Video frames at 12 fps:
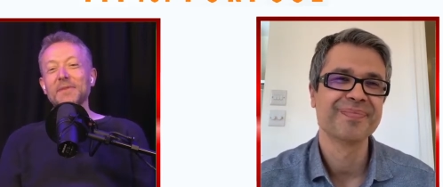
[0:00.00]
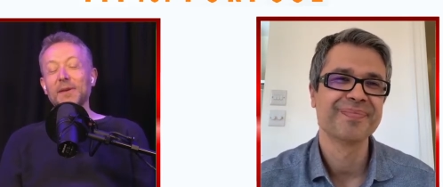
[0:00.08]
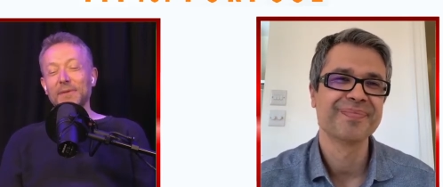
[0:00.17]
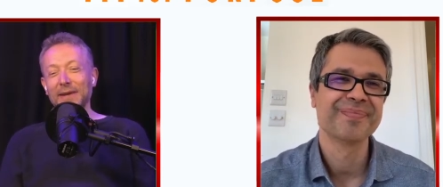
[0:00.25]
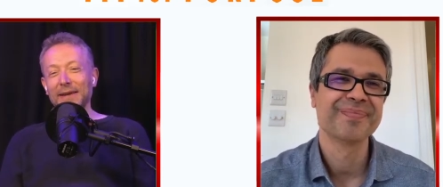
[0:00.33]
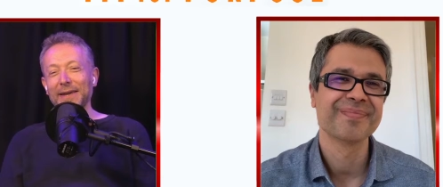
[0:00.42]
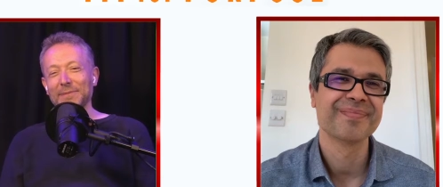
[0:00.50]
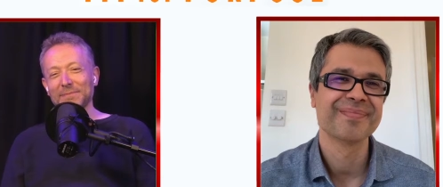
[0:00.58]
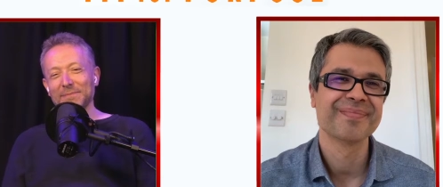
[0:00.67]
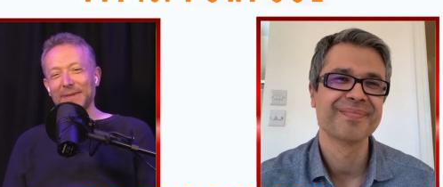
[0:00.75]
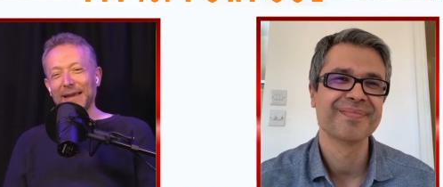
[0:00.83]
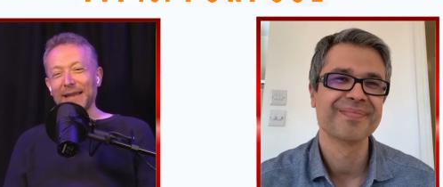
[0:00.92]
Speaker 1: Okay.
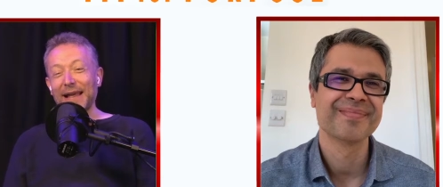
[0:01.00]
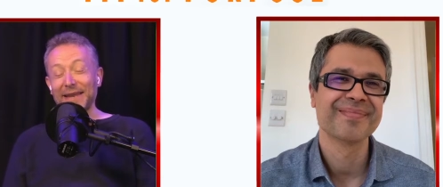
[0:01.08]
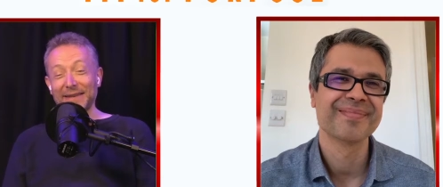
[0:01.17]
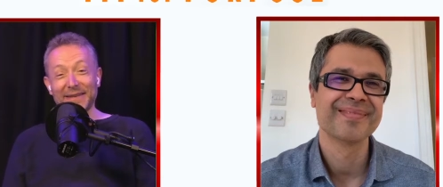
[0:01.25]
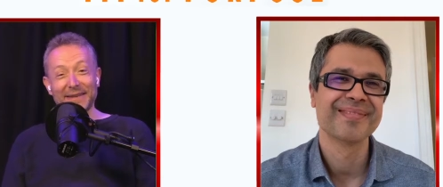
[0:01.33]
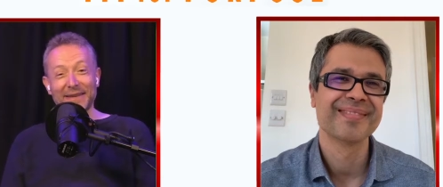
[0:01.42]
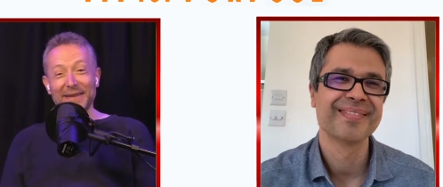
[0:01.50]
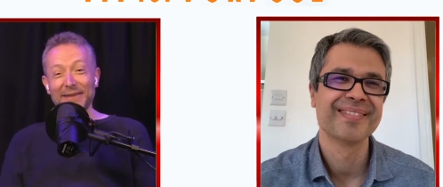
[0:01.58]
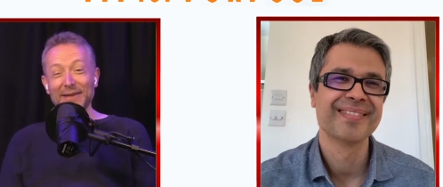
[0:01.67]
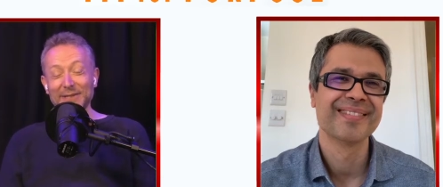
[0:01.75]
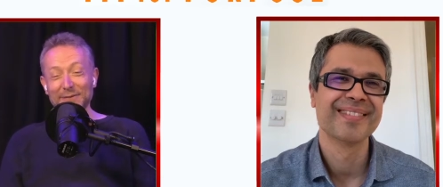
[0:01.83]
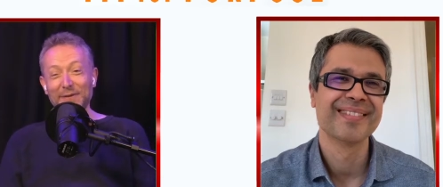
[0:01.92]
And uh,
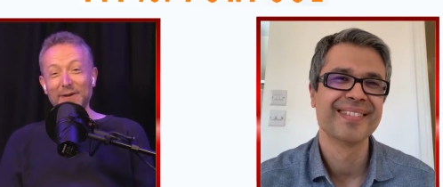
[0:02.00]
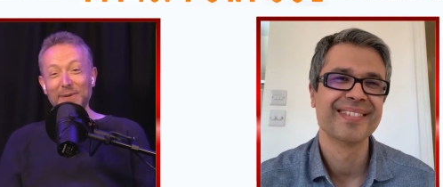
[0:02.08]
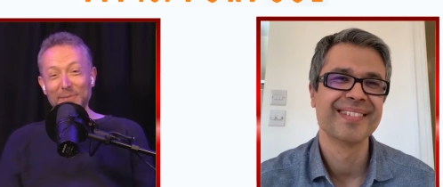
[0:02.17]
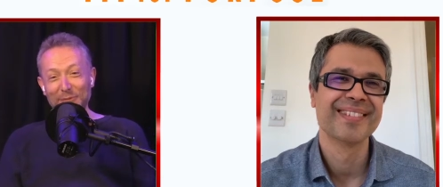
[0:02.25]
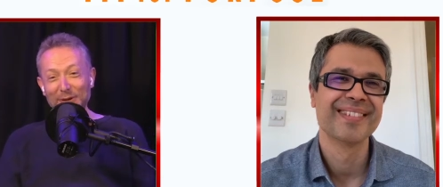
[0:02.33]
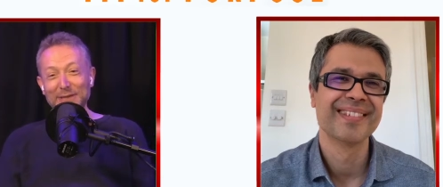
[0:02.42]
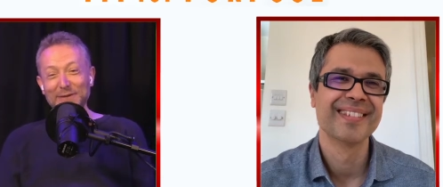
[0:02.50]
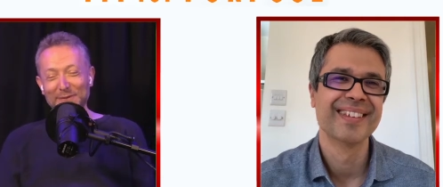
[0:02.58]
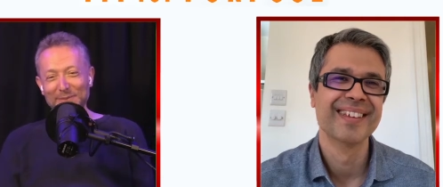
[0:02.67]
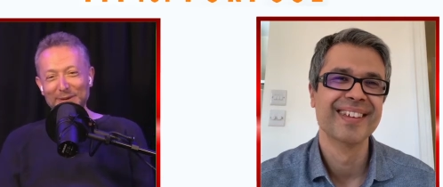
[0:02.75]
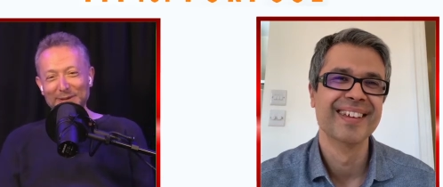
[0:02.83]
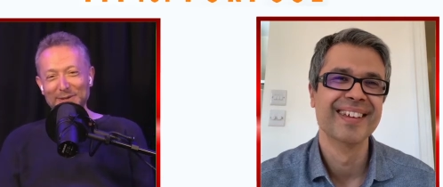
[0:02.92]
that's a very
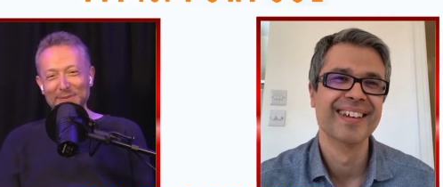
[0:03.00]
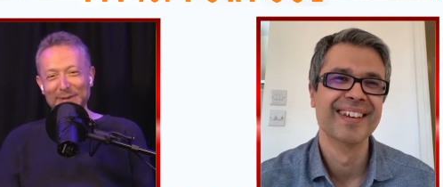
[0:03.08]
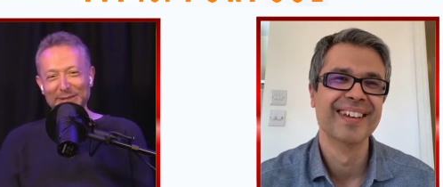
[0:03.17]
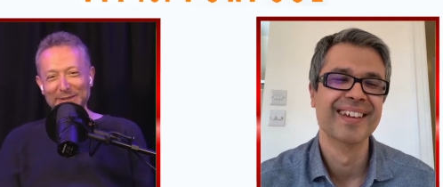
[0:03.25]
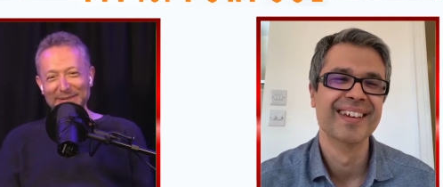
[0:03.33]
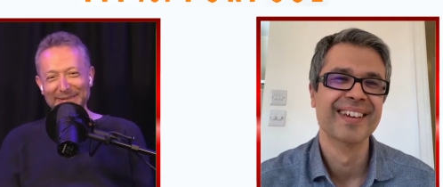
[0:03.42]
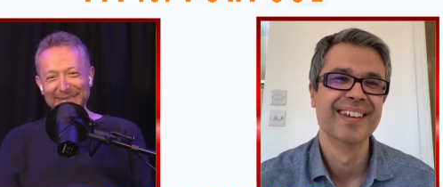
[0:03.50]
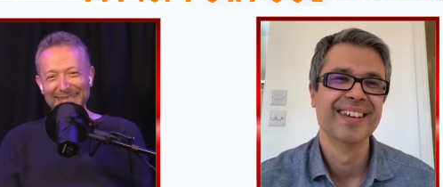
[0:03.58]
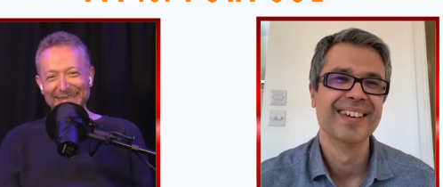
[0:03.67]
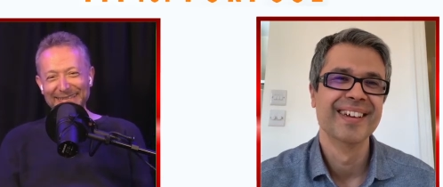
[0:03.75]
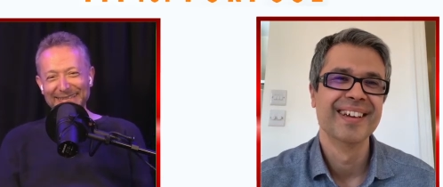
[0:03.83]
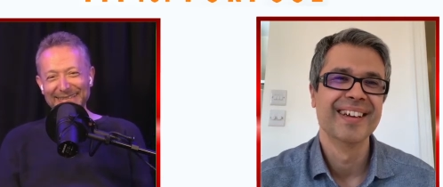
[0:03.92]
impressive personal mission.
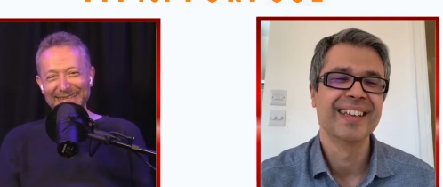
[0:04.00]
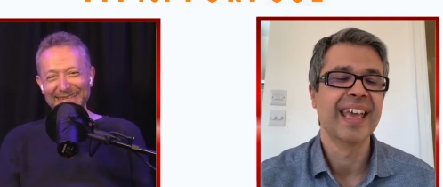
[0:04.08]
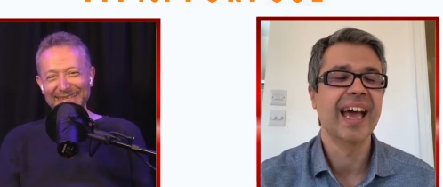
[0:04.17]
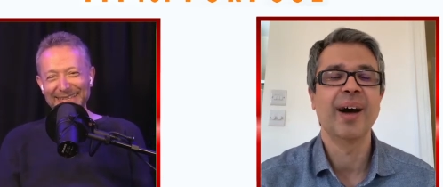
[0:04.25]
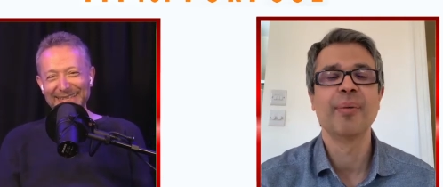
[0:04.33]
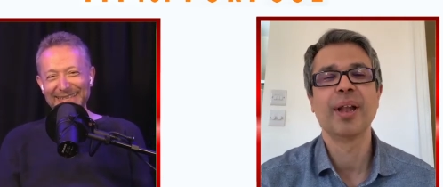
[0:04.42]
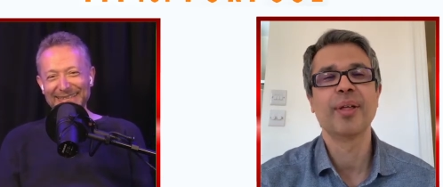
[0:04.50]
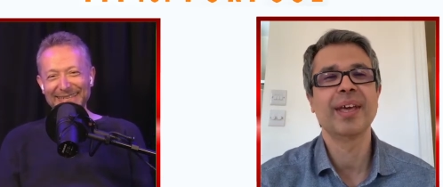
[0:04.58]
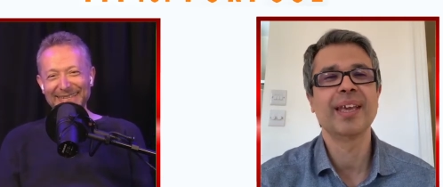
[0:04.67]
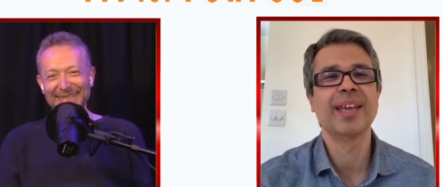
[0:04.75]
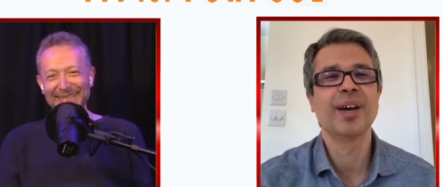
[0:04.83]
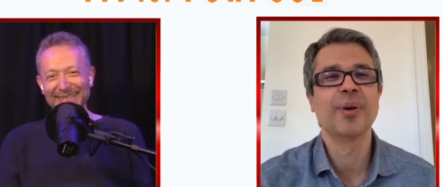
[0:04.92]
Speaker 2: Yeah, well, I
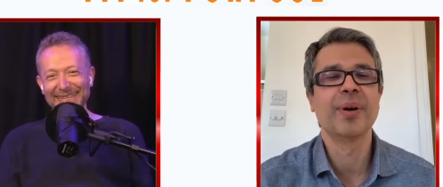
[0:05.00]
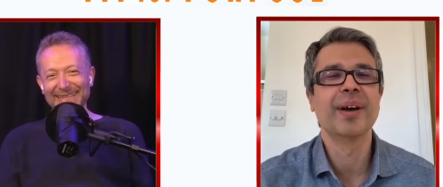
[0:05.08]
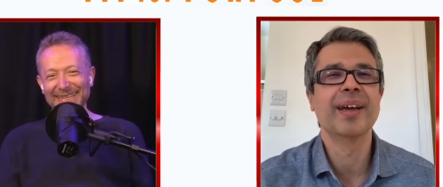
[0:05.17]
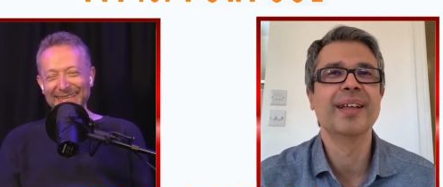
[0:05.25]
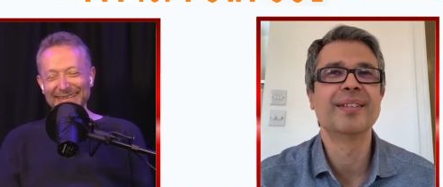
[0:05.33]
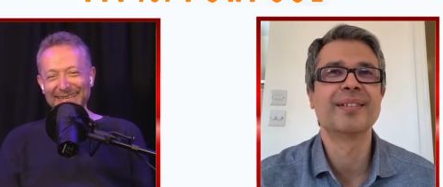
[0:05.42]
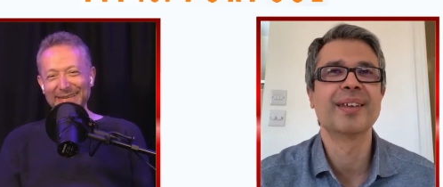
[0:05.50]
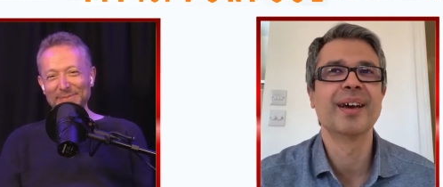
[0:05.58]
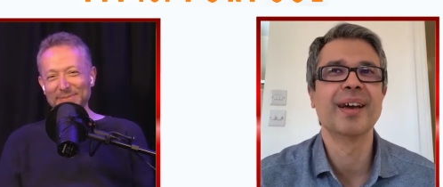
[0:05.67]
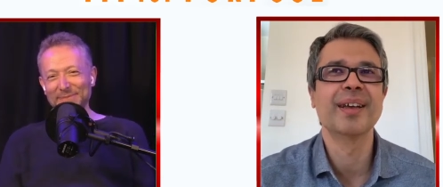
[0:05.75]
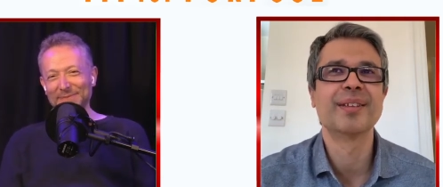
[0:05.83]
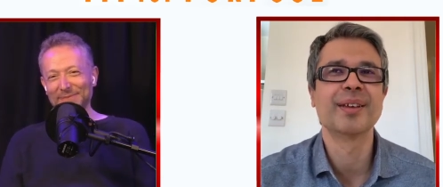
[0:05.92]
think, you know, it's
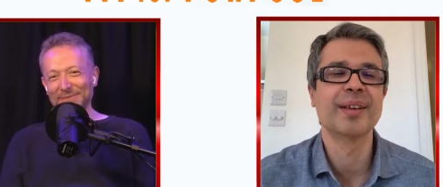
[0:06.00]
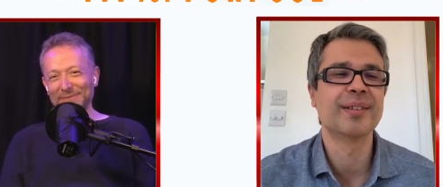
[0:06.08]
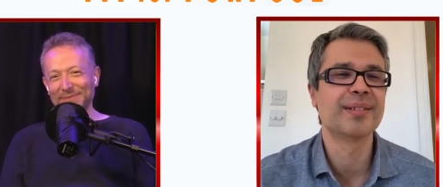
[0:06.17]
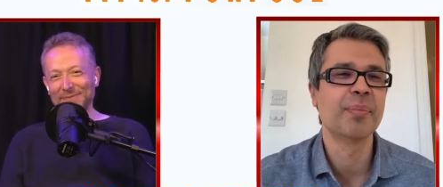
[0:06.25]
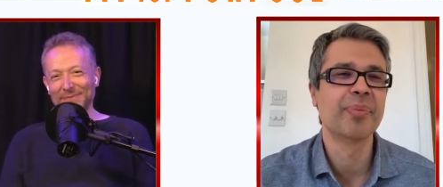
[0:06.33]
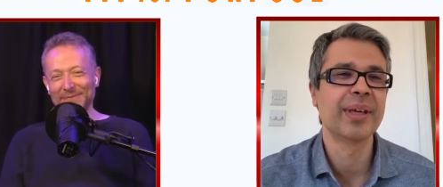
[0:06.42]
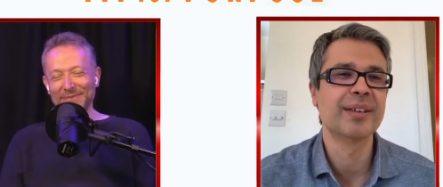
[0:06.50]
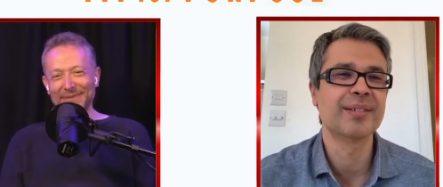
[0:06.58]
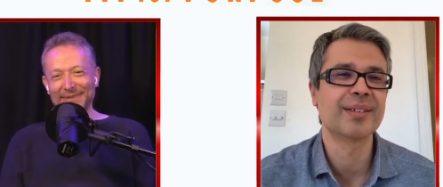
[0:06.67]
uh, it's a, it's something